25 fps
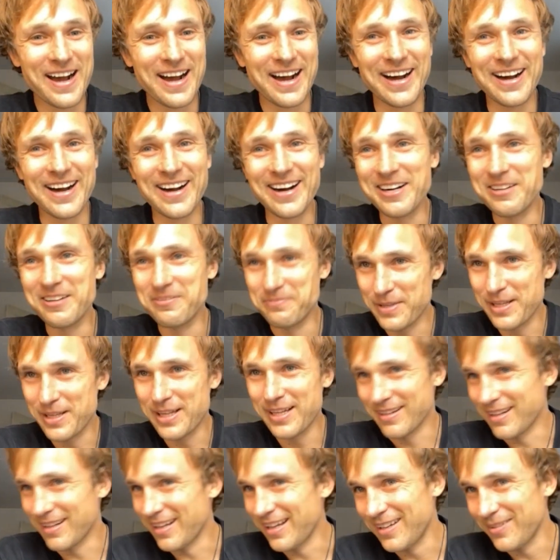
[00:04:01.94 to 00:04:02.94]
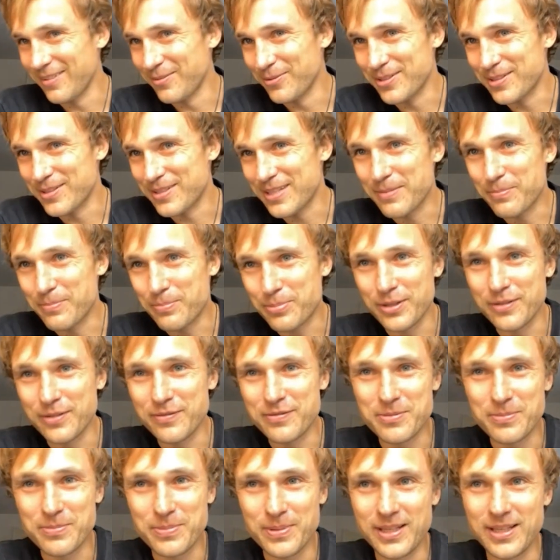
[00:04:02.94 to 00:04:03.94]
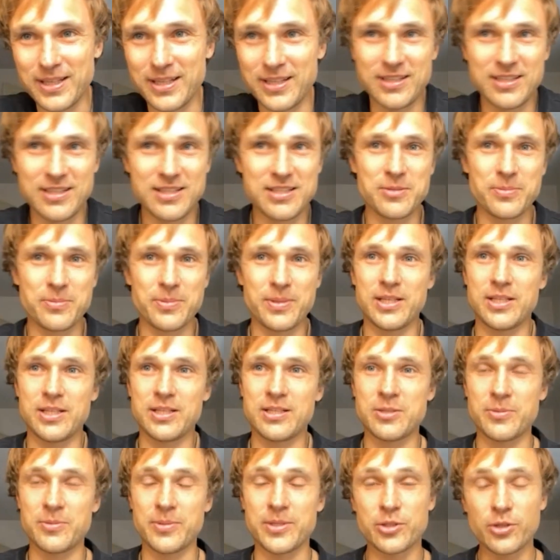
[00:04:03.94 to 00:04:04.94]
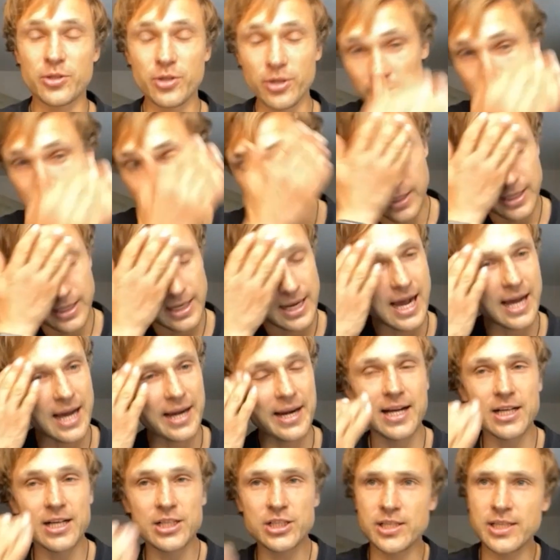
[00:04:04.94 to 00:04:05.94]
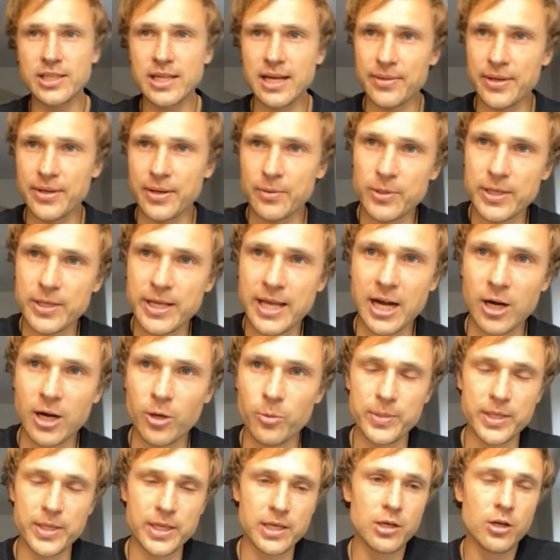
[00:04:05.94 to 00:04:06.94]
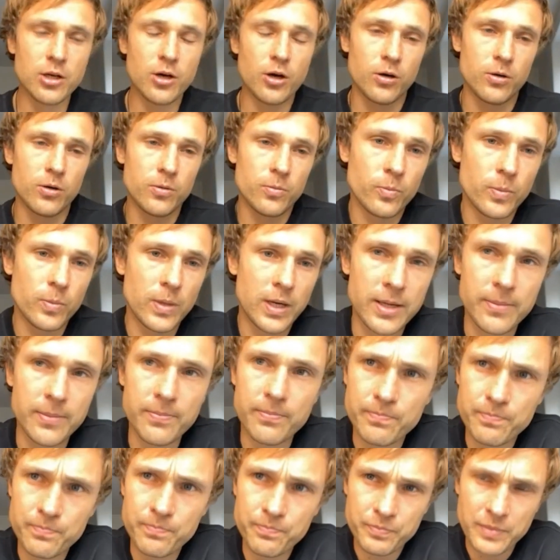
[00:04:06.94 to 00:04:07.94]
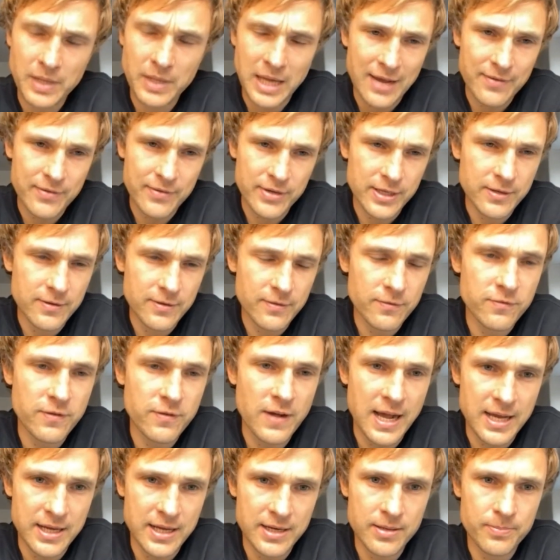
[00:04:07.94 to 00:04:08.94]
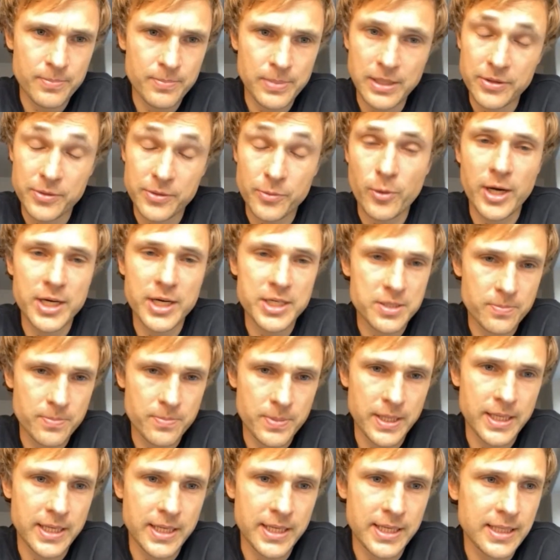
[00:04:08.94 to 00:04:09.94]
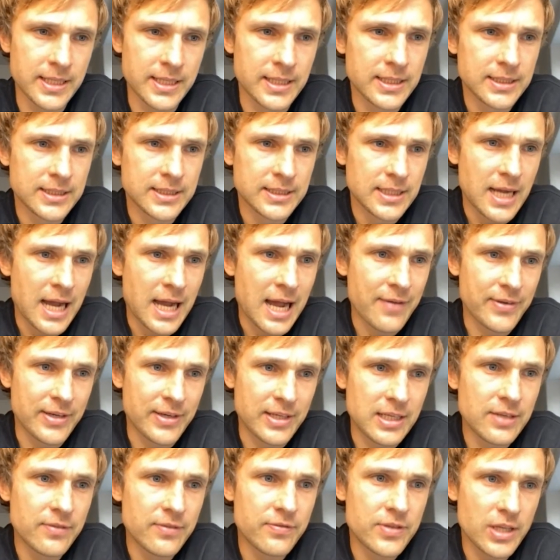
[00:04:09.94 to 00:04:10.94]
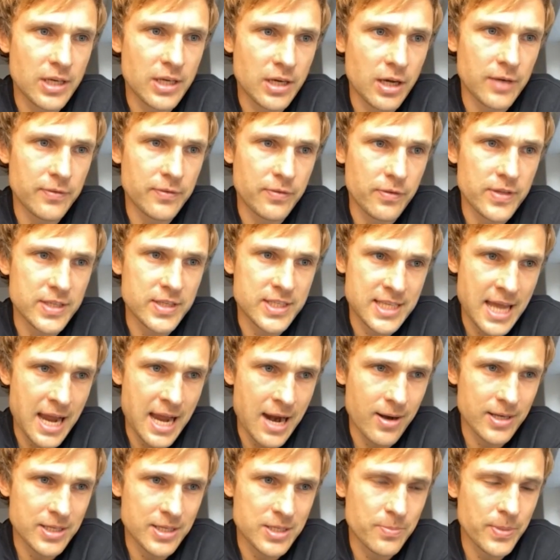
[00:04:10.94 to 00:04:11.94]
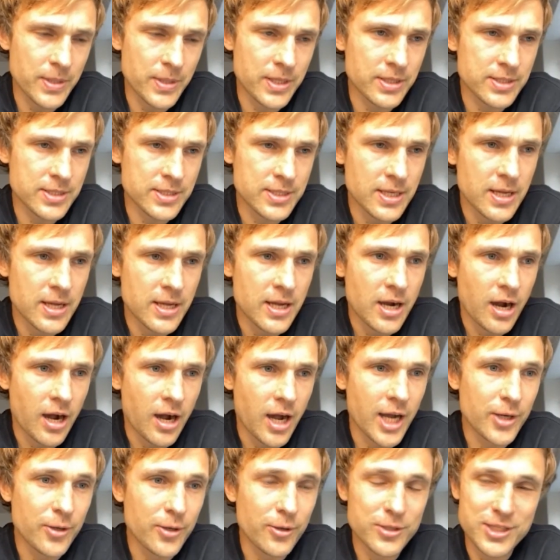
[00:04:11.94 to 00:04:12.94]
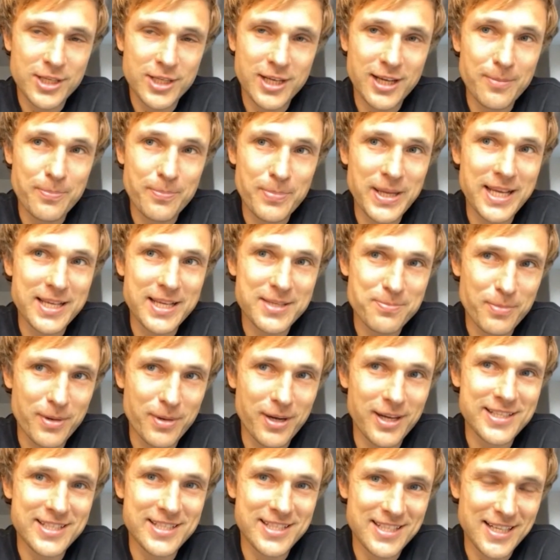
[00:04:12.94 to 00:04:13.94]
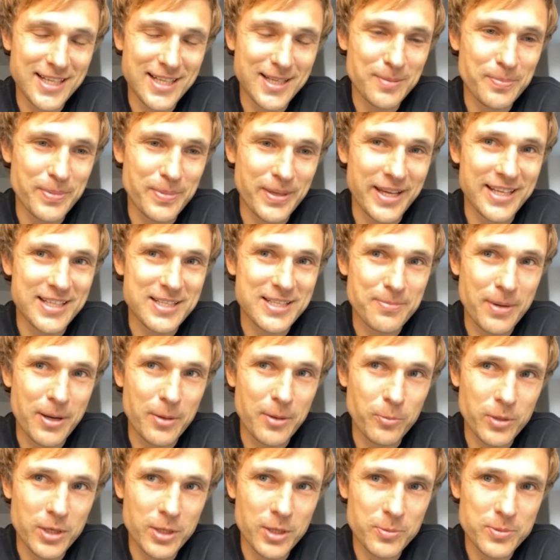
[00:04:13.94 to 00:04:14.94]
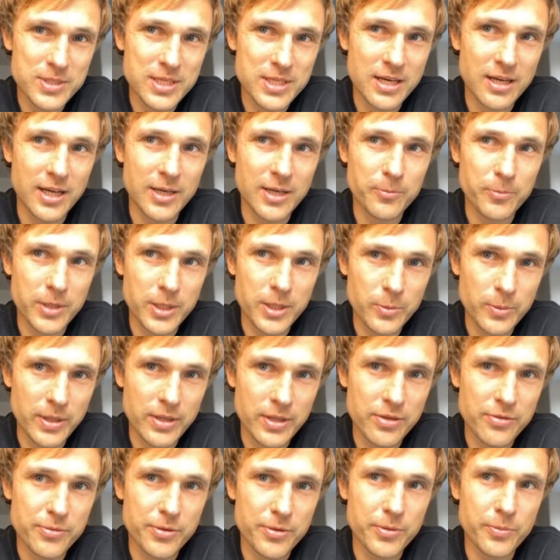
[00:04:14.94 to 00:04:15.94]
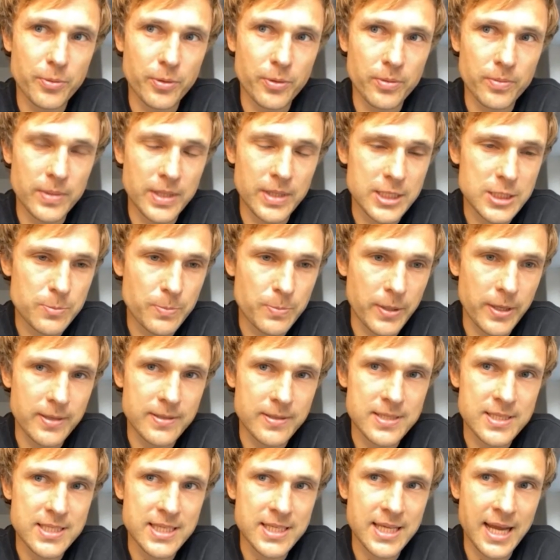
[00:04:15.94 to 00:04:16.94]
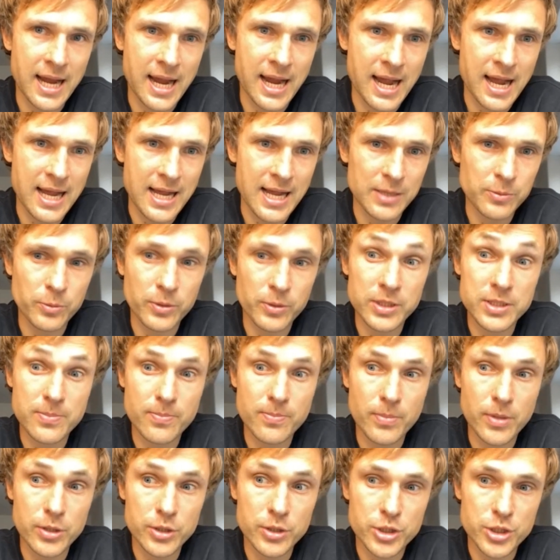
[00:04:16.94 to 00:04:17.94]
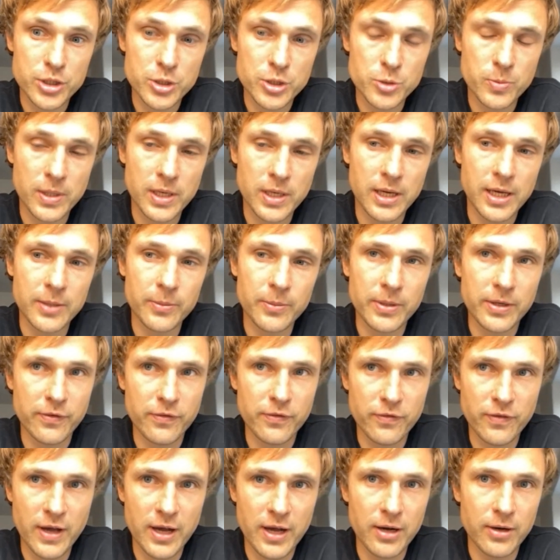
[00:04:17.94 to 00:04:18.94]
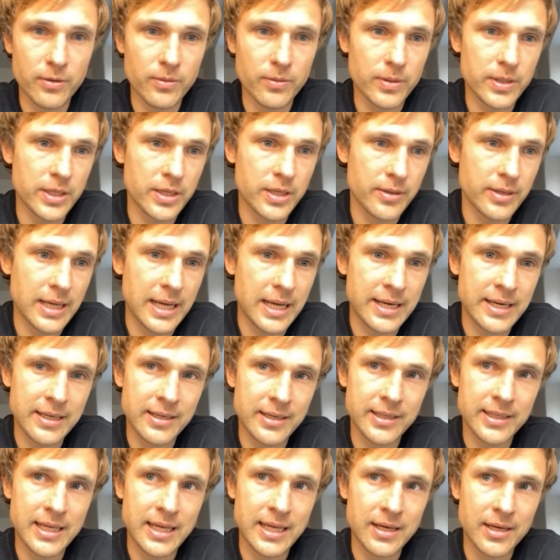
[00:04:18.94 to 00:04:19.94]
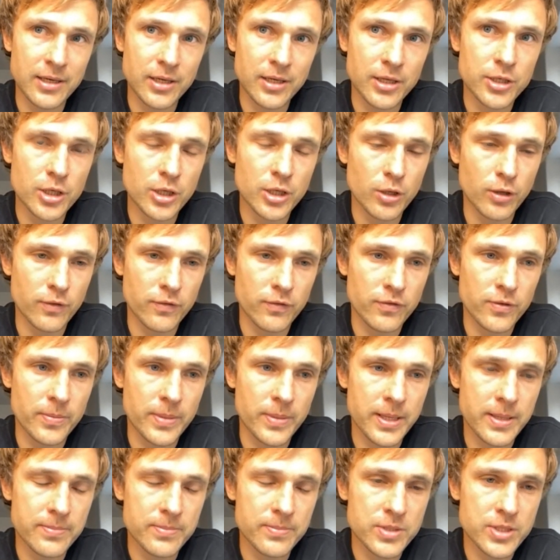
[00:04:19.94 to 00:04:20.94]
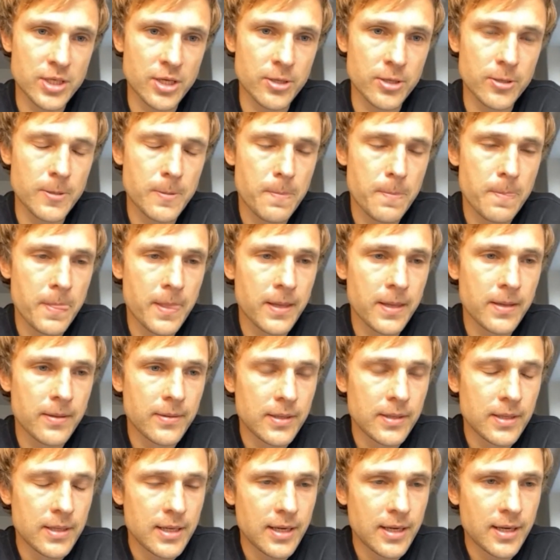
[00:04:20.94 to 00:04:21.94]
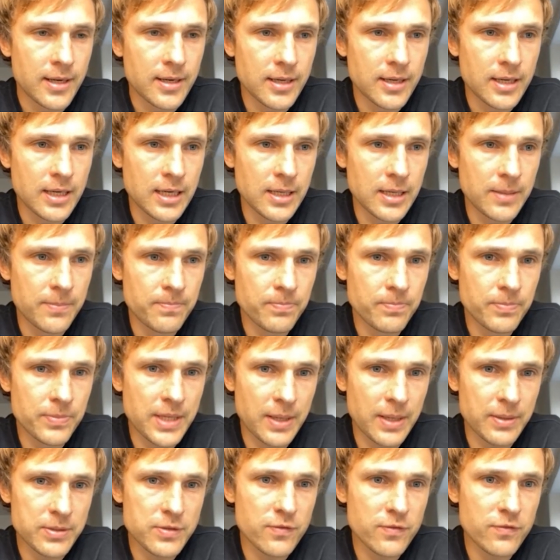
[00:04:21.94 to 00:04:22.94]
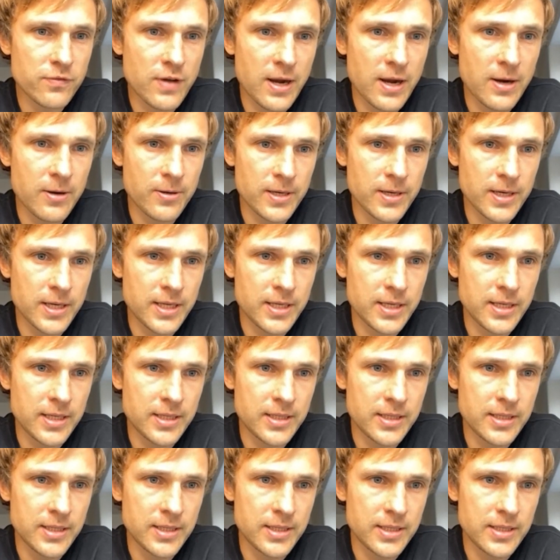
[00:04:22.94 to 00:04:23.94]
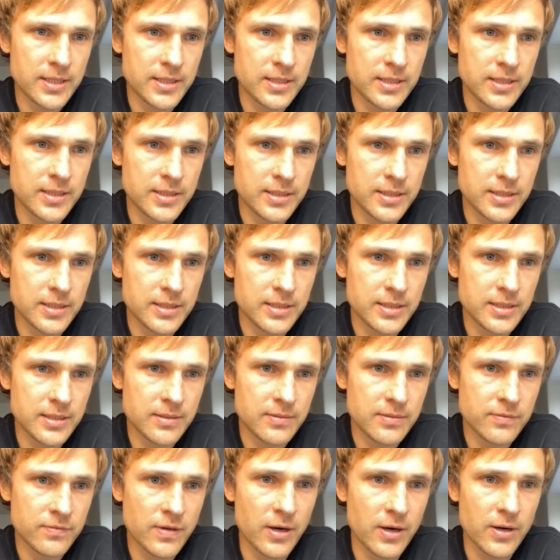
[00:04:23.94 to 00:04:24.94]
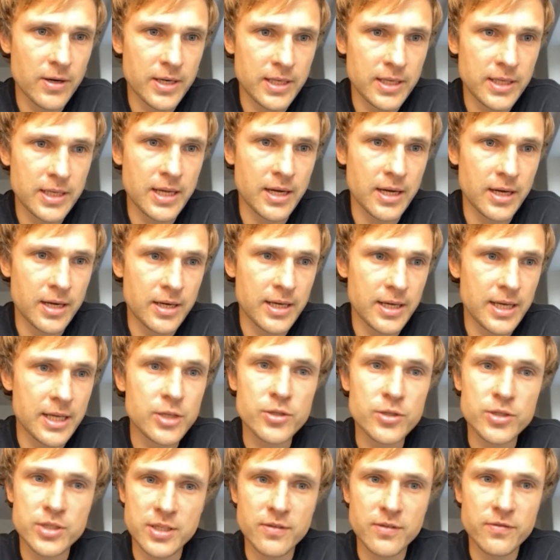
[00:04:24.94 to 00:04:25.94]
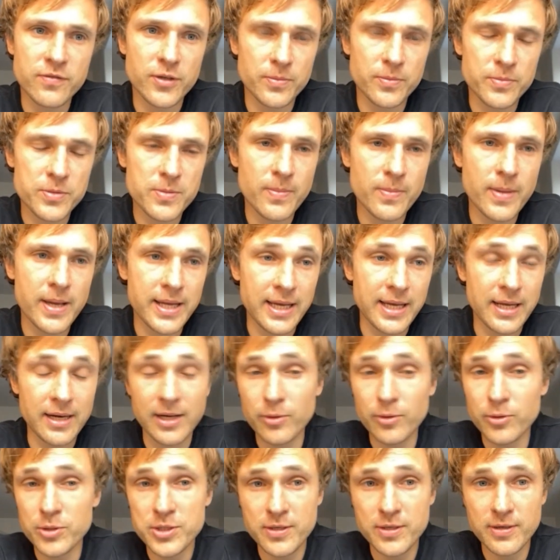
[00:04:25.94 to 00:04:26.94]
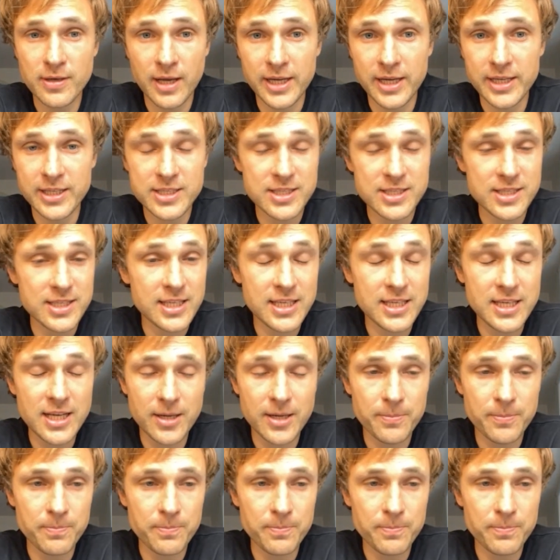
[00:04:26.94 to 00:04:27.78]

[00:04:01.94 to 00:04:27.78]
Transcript: it proved to be true. And actually, that really helped me a lot, having Van Bollett, the writer, having lived the life of this character, because I got to kind of pick his mind a little bit about what it was like, what he went through, what experiences he had, what his emotions were like, what he felt, and I learned a lot from him. So that was a very, very interesting film to make. And I also liked the